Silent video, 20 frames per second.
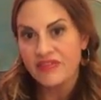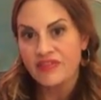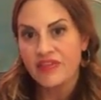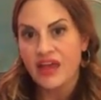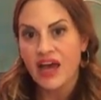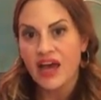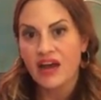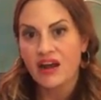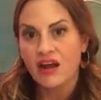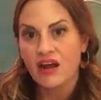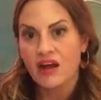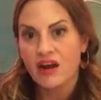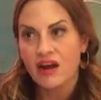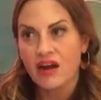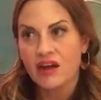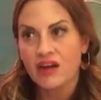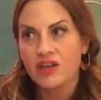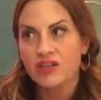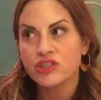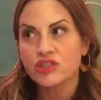that
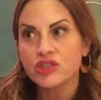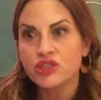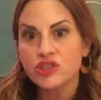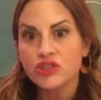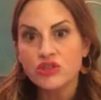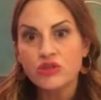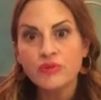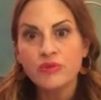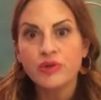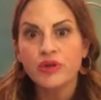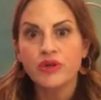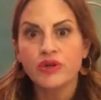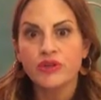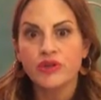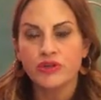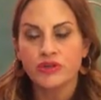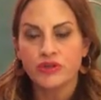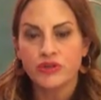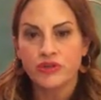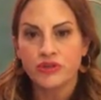are super